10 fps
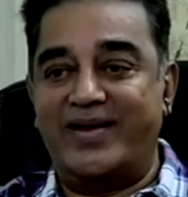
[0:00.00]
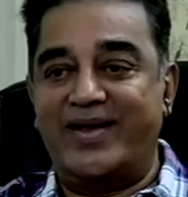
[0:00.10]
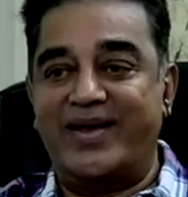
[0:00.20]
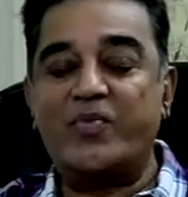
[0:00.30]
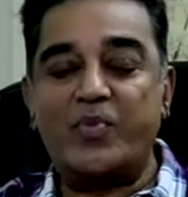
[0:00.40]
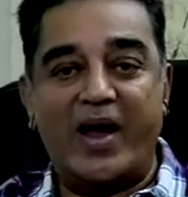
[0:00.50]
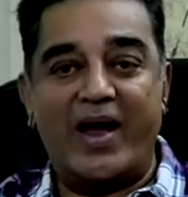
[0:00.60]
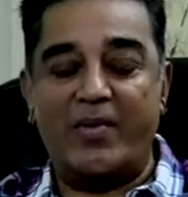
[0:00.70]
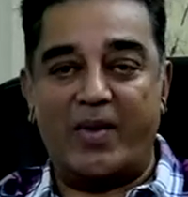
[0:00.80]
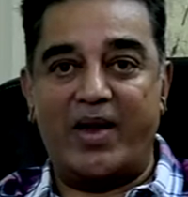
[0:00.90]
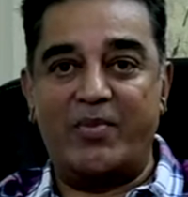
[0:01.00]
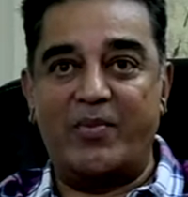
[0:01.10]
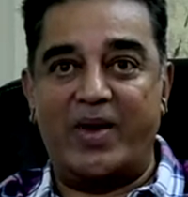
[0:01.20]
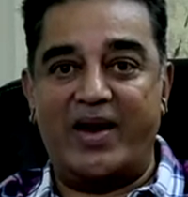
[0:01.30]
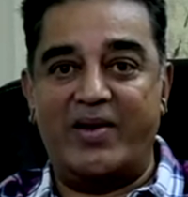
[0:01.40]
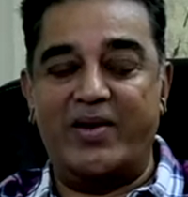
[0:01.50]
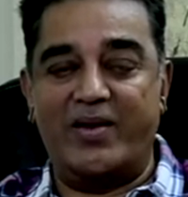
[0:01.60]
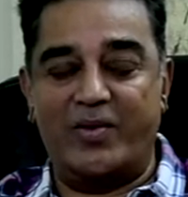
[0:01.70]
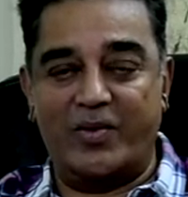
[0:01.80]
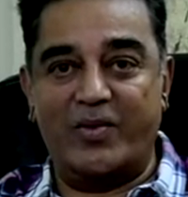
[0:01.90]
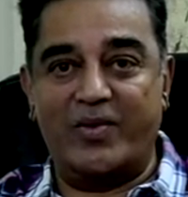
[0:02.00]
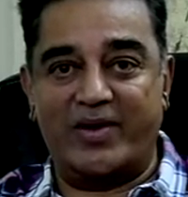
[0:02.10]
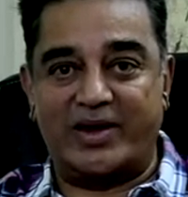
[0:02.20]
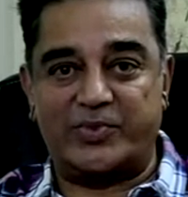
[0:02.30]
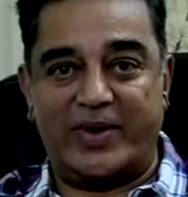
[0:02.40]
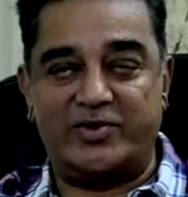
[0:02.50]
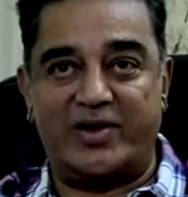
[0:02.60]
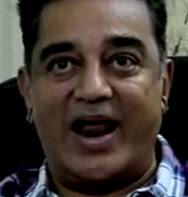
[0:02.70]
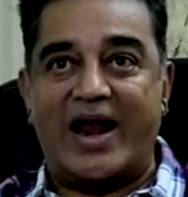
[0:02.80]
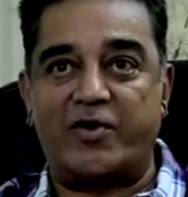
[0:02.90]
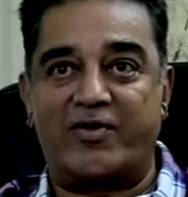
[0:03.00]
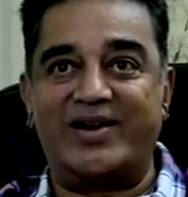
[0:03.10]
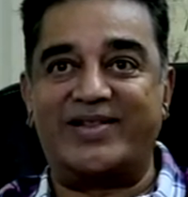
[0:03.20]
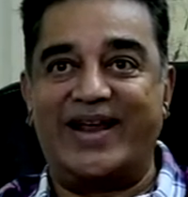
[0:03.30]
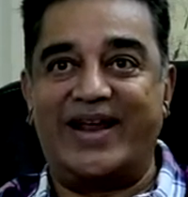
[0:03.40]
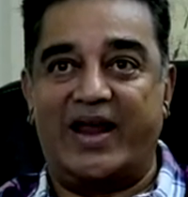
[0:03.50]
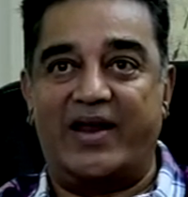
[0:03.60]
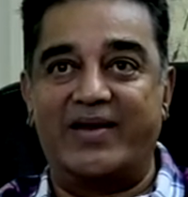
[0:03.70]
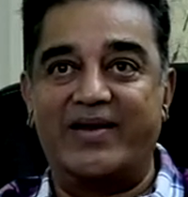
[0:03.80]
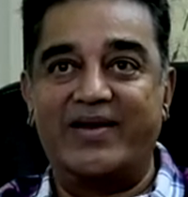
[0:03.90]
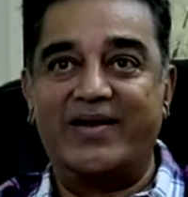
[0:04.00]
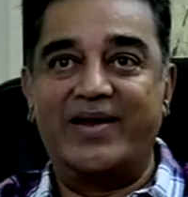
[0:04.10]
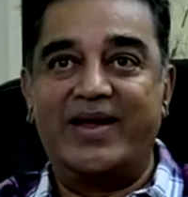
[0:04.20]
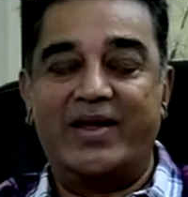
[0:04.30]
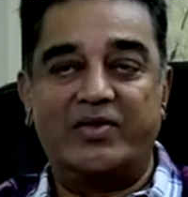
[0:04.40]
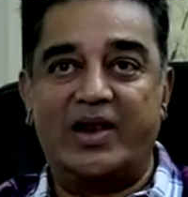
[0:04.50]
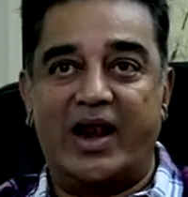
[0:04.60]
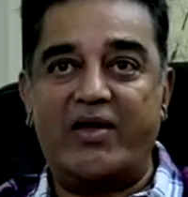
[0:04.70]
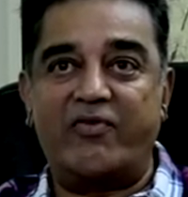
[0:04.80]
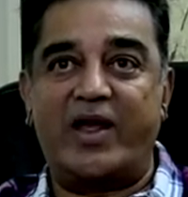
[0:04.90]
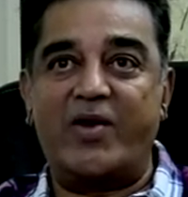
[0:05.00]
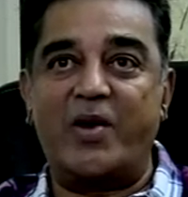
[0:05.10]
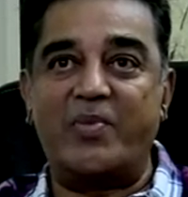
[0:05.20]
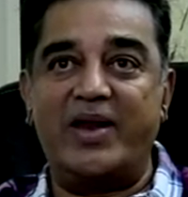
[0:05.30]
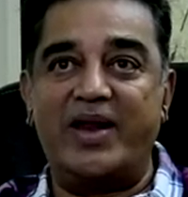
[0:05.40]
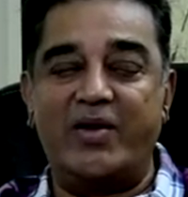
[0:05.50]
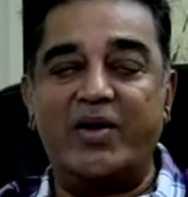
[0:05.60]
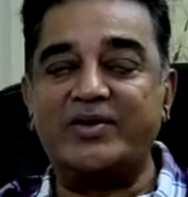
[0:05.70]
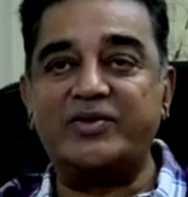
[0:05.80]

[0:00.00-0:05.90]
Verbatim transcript: uh, I, am a man who respects lateral thinking. Life cannot be